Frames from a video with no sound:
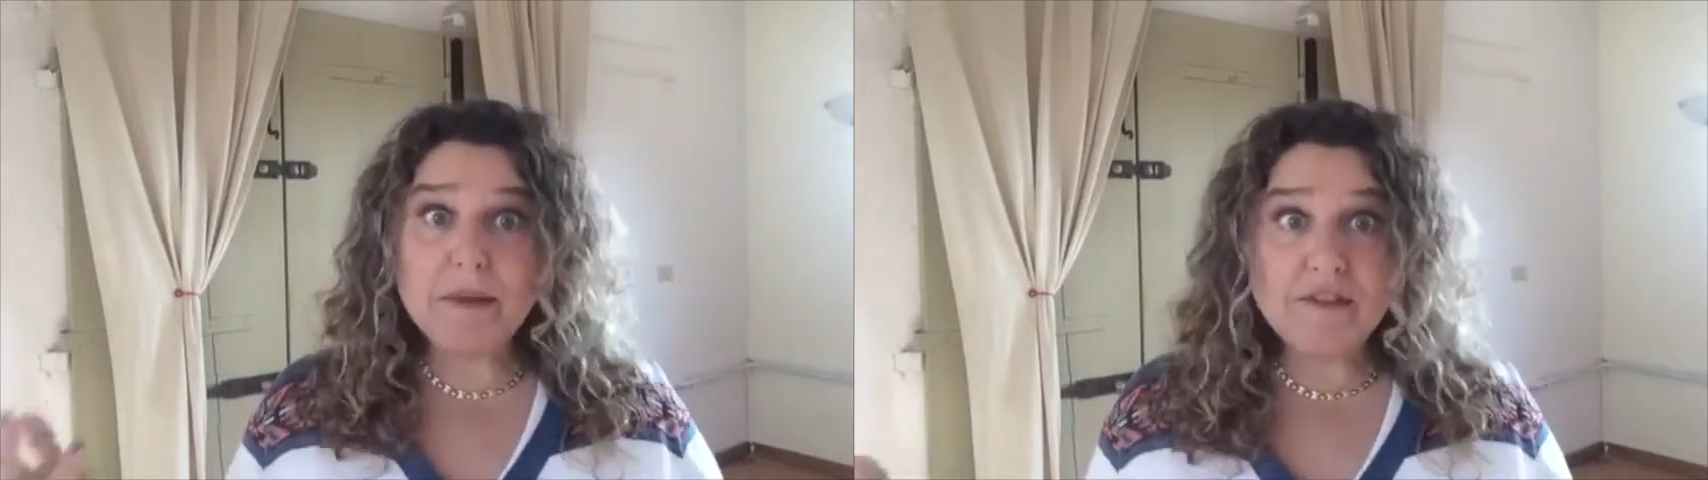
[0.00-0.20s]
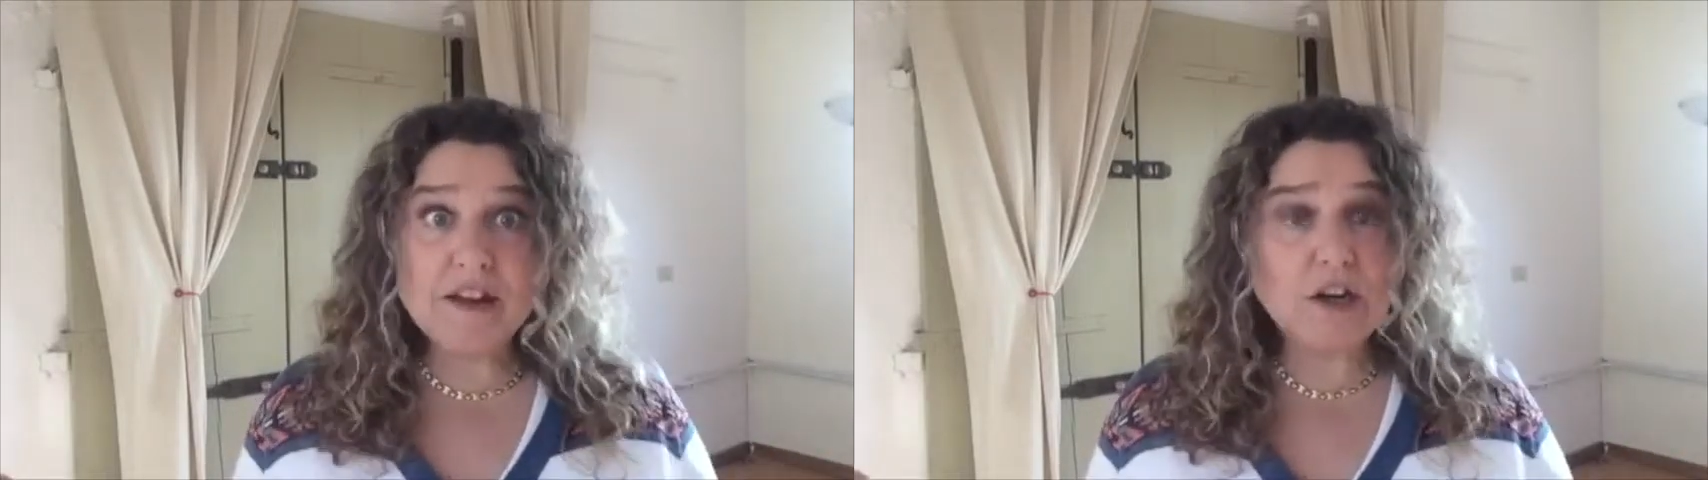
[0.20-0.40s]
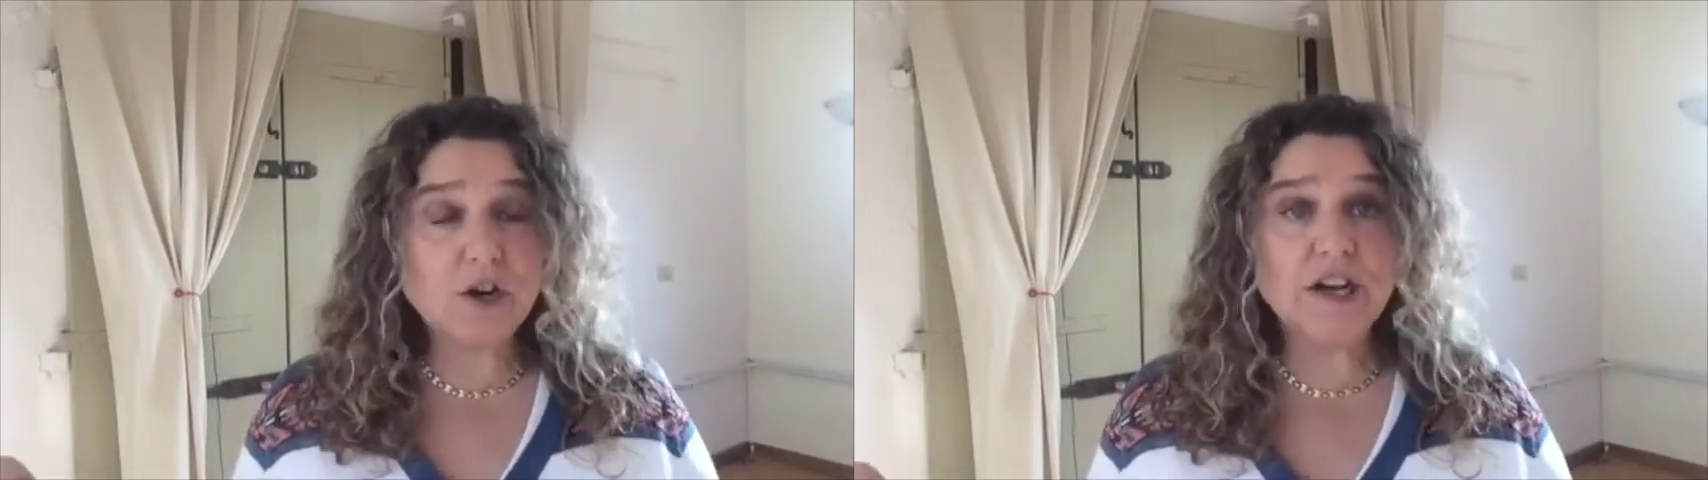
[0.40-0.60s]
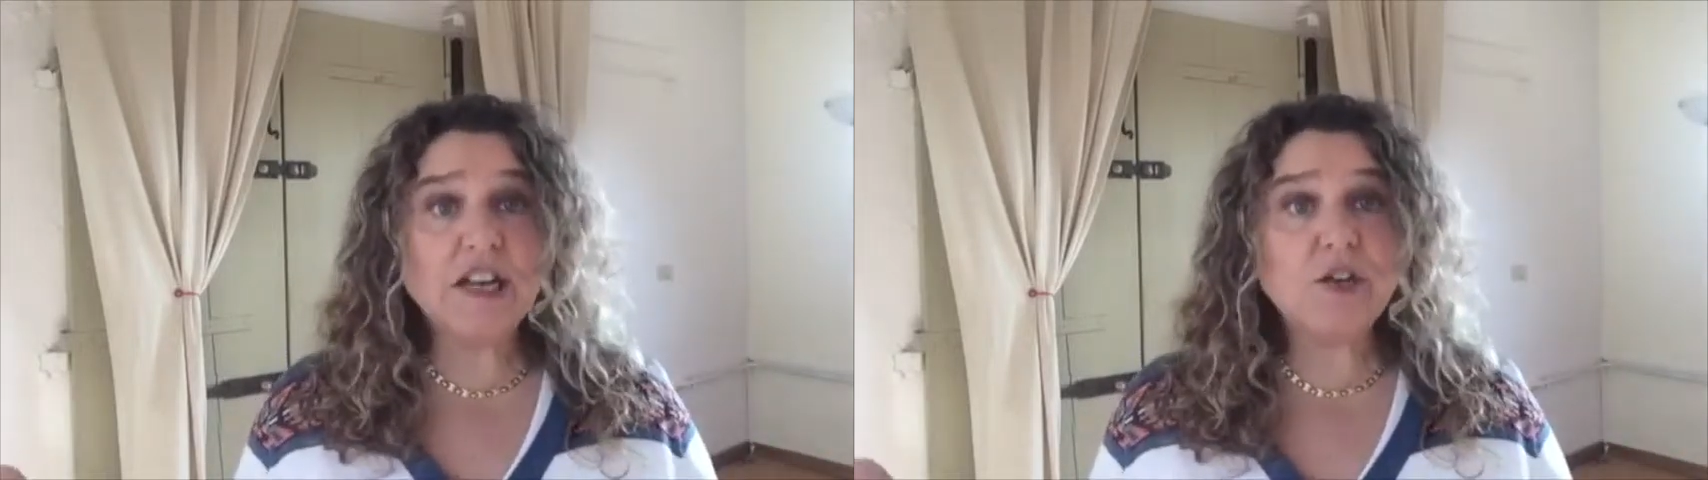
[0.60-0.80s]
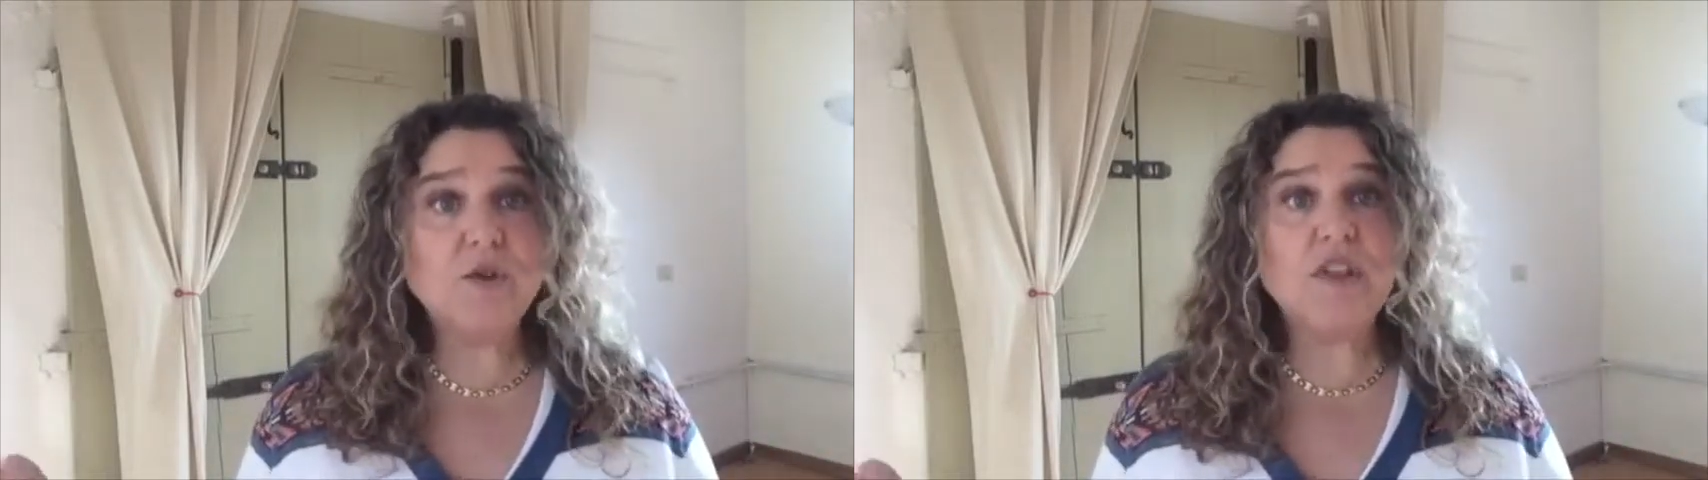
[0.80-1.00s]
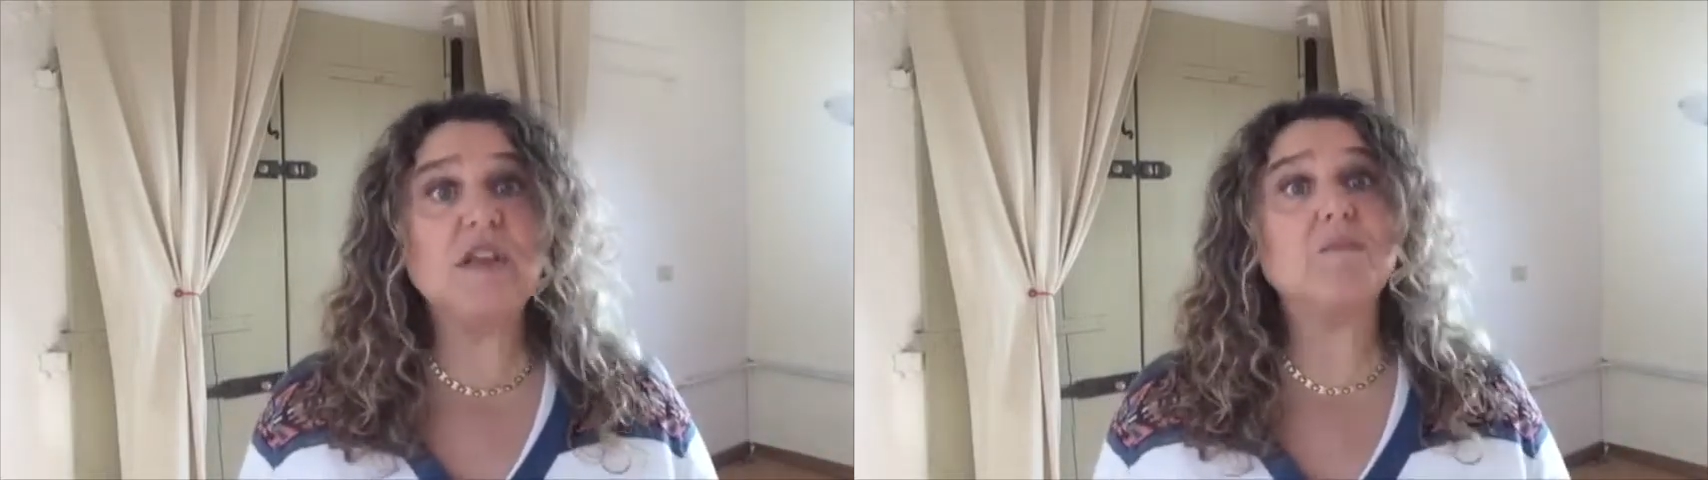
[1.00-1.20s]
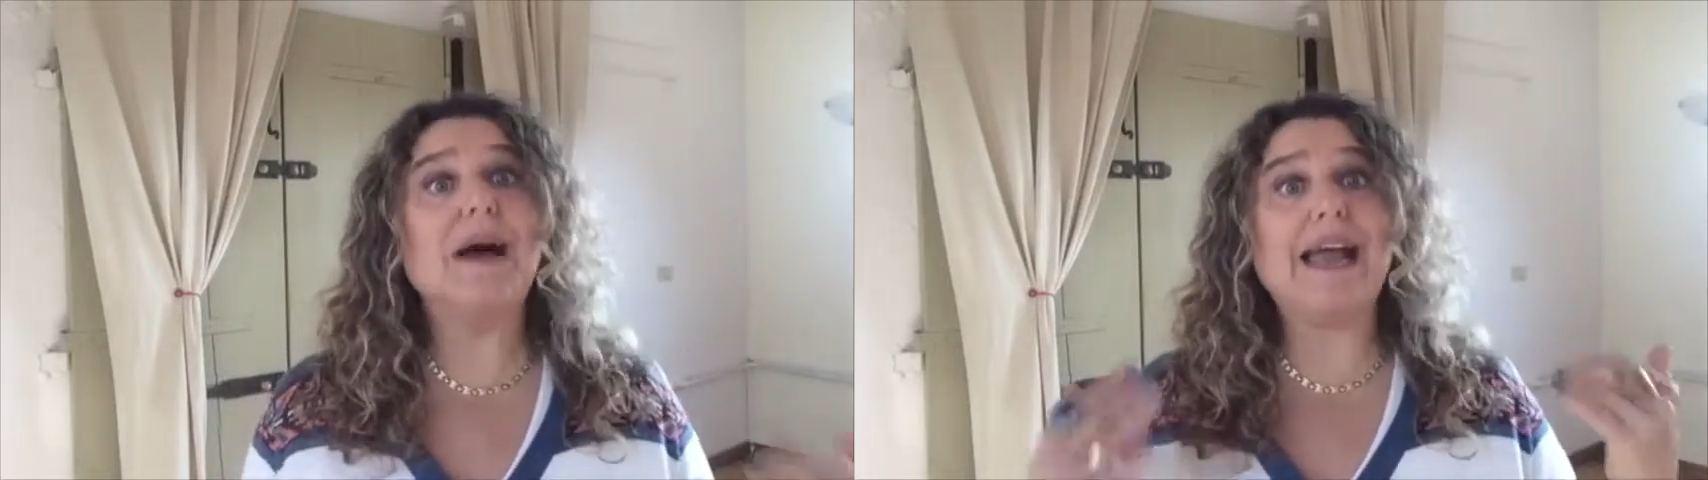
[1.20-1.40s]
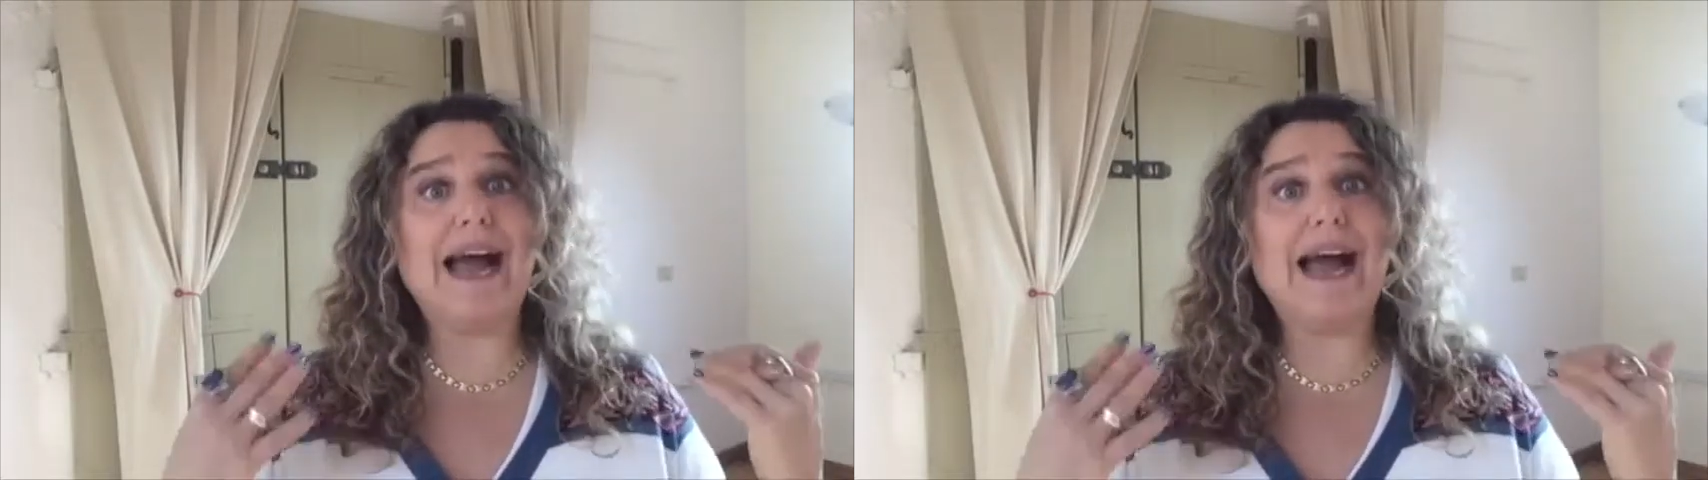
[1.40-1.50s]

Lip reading: even learning new things by